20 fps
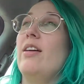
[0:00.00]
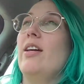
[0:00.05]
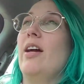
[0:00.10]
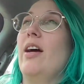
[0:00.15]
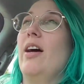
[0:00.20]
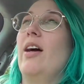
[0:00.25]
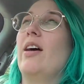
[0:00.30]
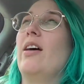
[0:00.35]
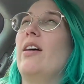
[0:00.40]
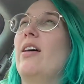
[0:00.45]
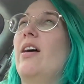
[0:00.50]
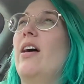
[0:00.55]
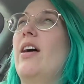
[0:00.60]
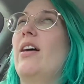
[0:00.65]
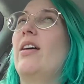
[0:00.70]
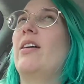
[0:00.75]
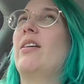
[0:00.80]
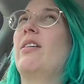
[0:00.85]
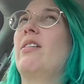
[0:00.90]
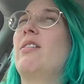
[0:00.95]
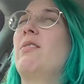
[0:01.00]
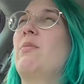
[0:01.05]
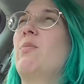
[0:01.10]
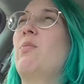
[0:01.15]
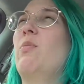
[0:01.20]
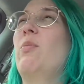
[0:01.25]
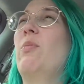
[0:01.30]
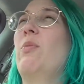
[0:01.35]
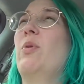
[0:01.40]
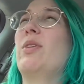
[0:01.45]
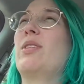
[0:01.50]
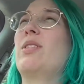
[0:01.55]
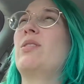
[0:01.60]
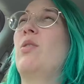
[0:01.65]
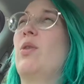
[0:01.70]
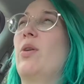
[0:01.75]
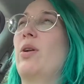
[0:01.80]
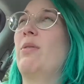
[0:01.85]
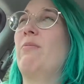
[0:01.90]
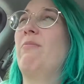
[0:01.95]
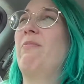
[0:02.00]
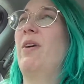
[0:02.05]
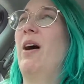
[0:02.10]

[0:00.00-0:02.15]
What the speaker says: yeah, it was not